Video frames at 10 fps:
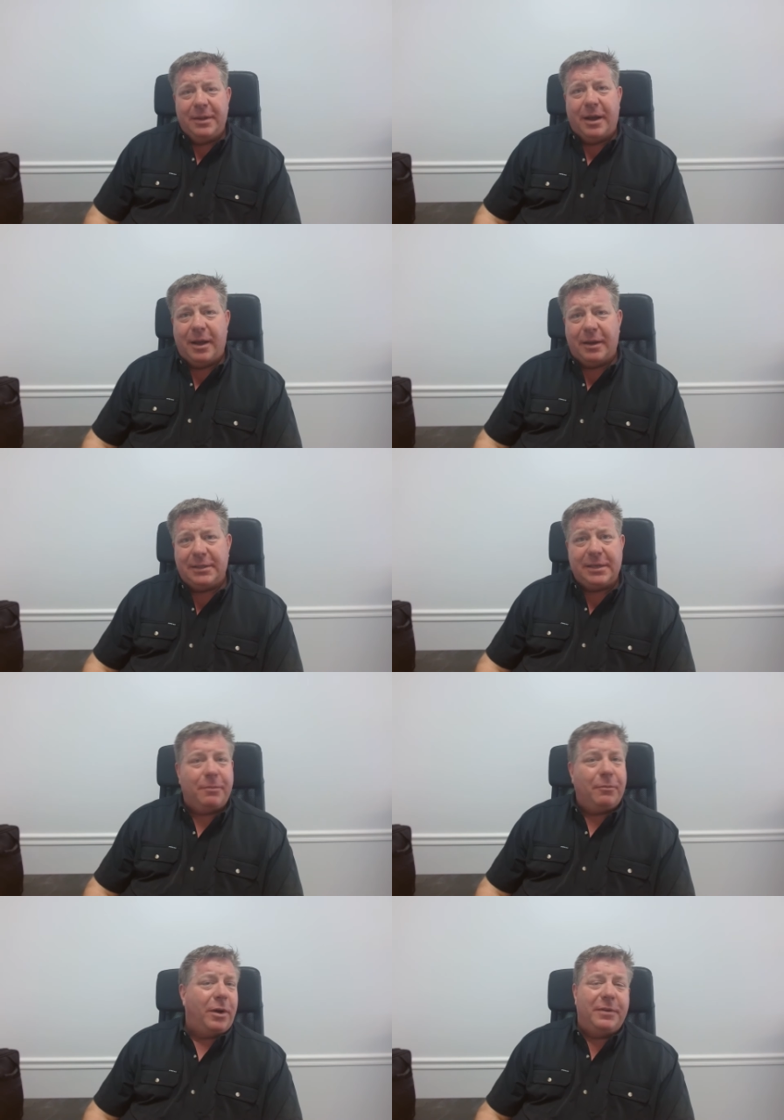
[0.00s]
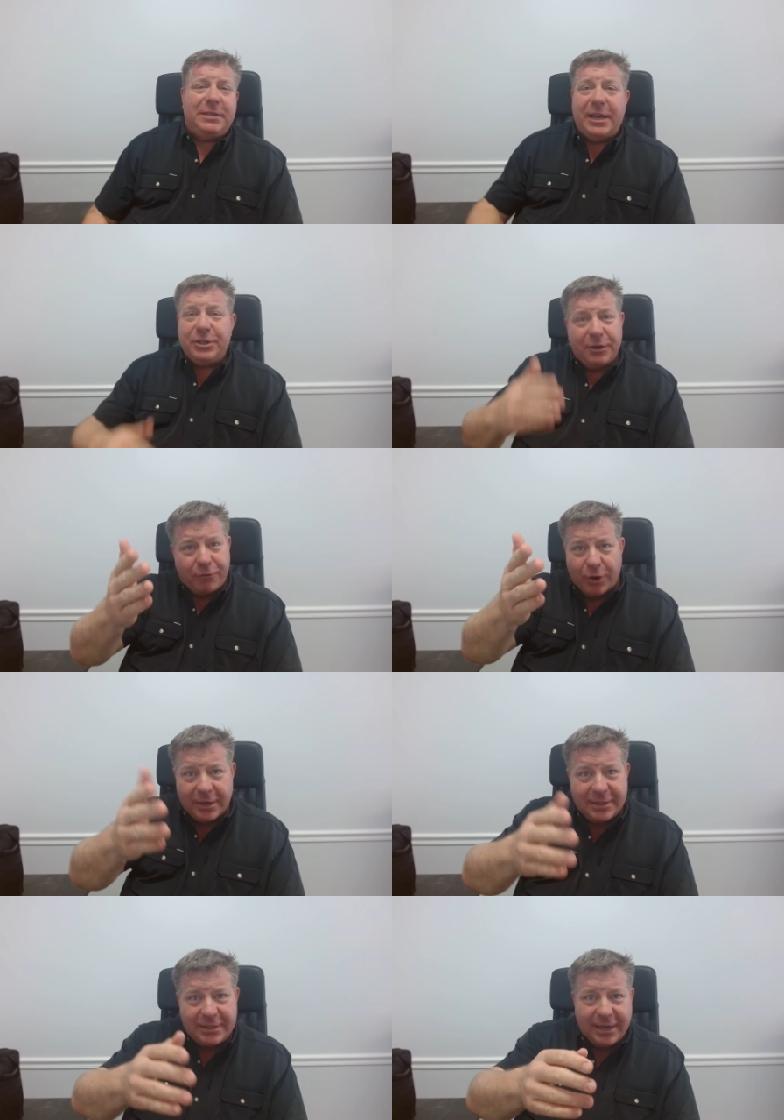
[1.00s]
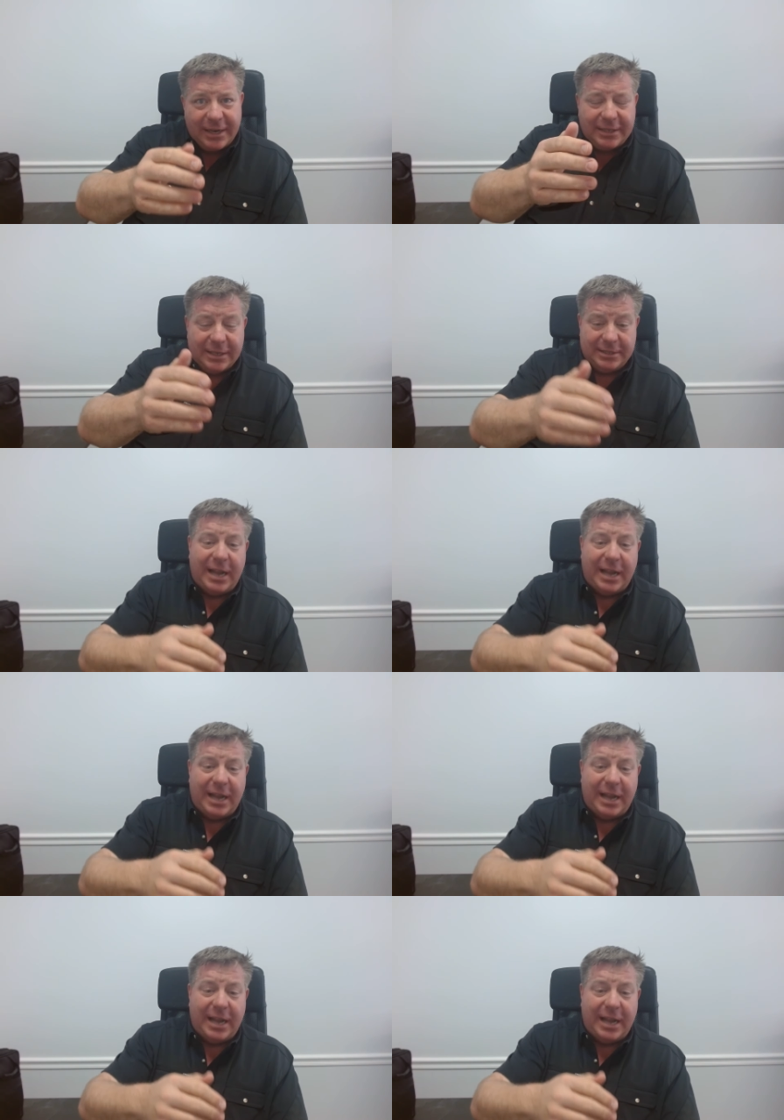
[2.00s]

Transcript: on some one of his agent friends, and he says,